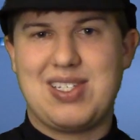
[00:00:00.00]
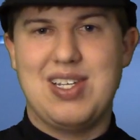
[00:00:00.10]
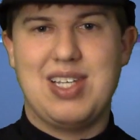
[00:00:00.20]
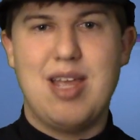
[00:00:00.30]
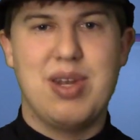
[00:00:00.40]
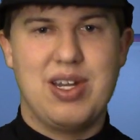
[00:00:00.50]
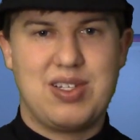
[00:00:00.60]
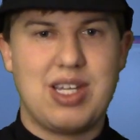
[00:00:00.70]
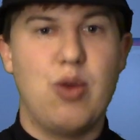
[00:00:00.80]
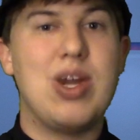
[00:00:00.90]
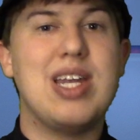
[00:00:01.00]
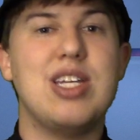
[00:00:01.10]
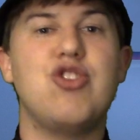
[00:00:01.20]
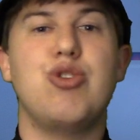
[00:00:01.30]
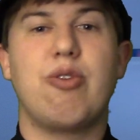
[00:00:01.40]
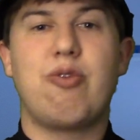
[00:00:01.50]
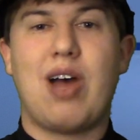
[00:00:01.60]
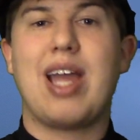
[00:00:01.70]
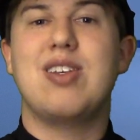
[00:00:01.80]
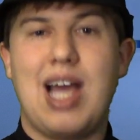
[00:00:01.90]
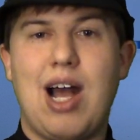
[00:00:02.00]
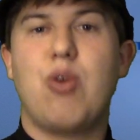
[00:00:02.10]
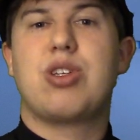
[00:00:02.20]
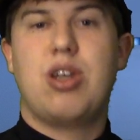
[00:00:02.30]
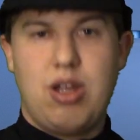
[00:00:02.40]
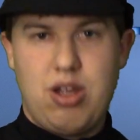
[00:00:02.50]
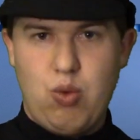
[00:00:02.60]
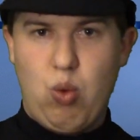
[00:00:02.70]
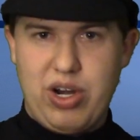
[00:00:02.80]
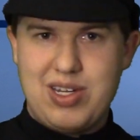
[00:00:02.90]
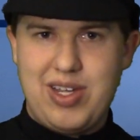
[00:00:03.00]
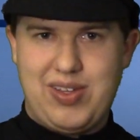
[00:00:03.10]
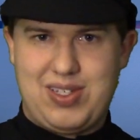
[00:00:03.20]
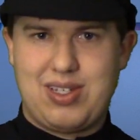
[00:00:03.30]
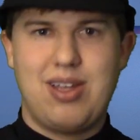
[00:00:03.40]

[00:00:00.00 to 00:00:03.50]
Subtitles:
is imminent and we need you to find out what it is.